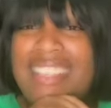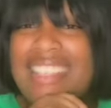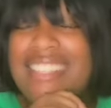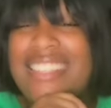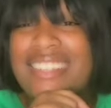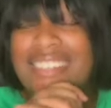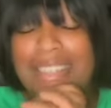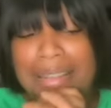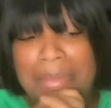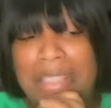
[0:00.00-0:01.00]

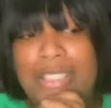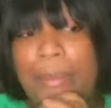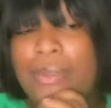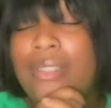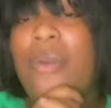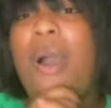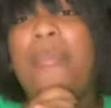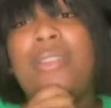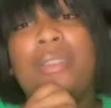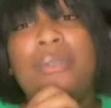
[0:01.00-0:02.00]
So he told me he was going to walk
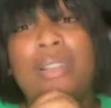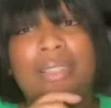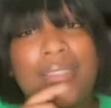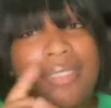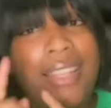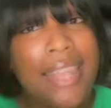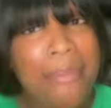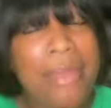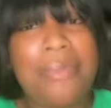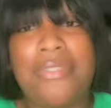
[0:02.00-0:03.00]
me through it, and that
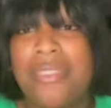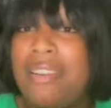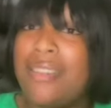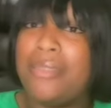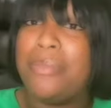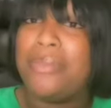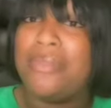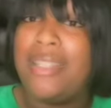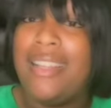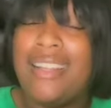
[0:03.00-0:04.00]
made me feel comfortable.
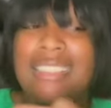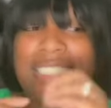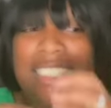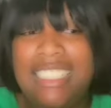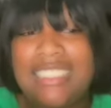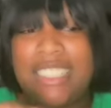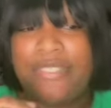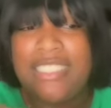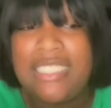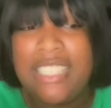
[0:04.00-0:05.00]
Because at least if
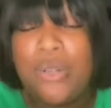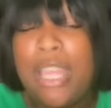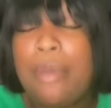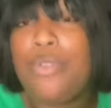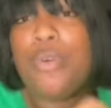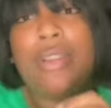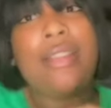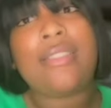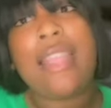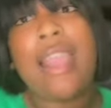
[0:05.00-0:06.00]
he's saying, okay, I'm doing
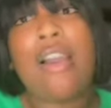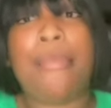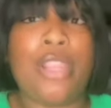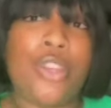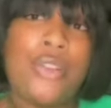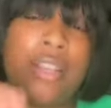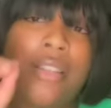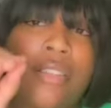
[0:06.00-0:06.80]
this now, I'm entering the